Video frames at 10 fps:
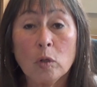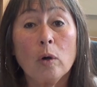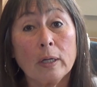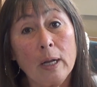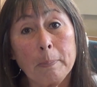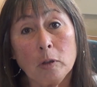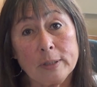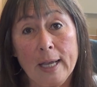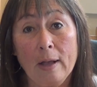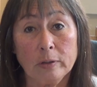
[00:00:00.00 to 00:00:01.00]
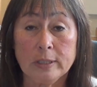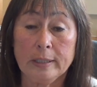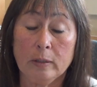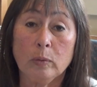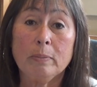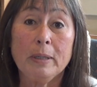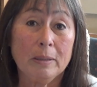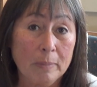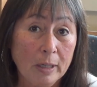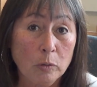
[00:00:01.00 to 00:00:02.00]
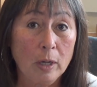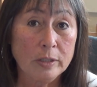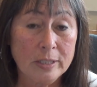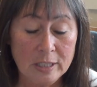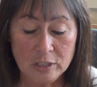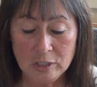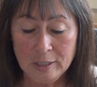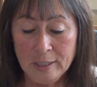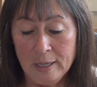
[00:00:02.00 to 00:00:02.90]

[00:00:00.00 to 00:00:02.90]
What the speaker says: or couples counseling with me and my cross stitch.